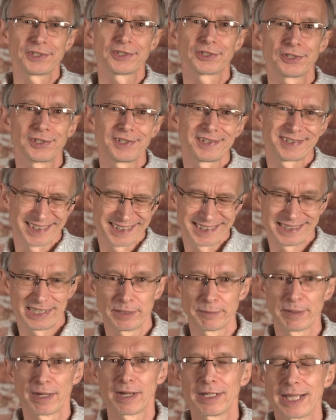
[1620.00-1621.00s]
as good as a
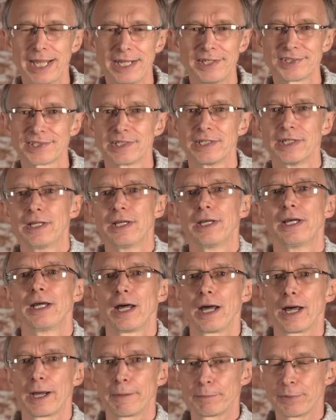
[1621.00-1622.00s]
cinema lens,
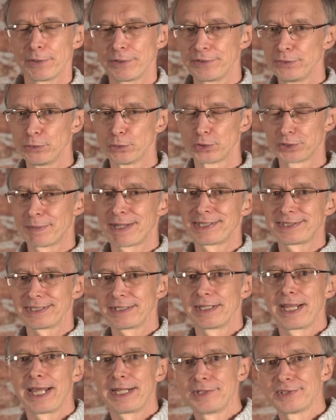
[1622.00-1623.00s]
but the automatic
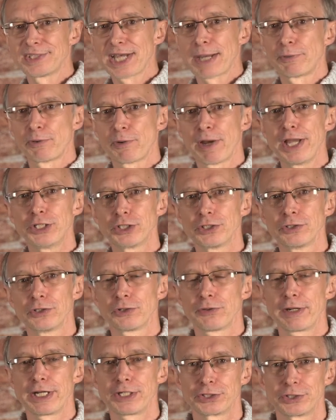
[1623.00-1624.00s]
lens aberration
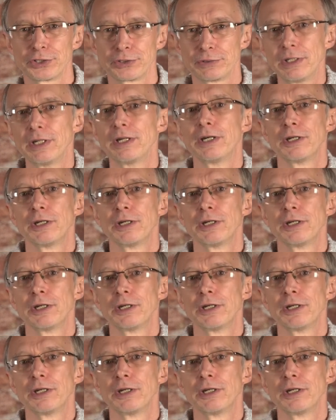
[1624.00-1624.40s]
correction